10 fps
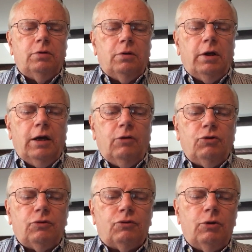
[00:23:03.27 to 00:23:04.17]
to the
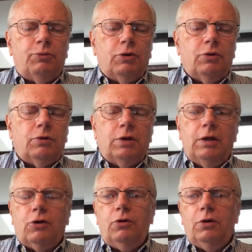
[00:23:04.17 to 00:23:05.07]
language of Scripture and say
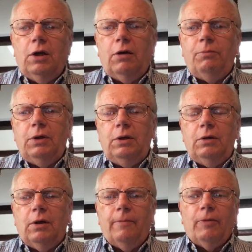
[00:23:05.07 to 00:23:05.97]
it could not
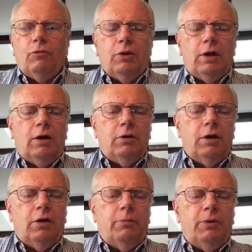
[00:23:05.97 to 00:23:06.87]
be without
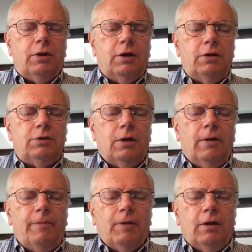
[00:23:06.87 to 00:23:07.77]
error because
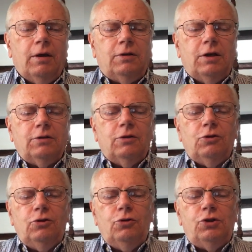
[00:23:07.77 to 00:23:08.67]
it doesn't
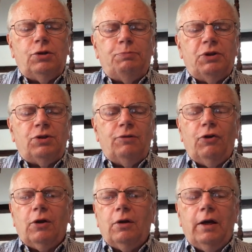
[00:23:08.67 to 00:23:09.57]
use
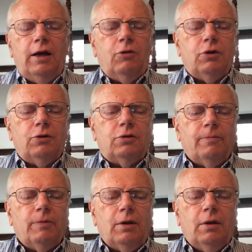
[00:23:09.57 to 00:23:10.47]
specific language.
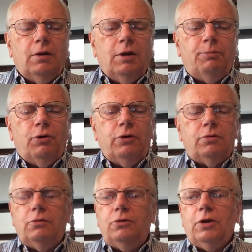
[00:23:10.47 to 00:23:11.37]
They point
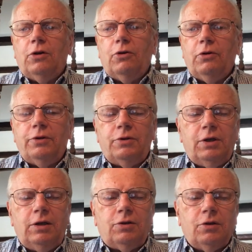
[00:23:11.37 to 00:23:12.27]
to
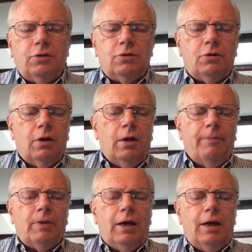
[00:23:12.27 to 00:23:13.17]
generalizations or
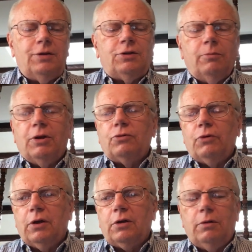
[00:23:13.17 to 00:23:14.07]
estimates
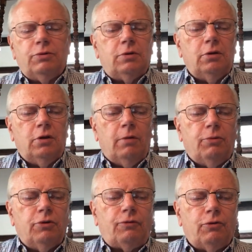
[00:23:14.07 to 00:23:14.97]
when it comes to
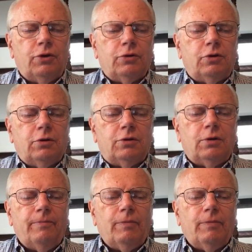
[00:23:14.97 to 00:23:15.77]
numbers, for instance.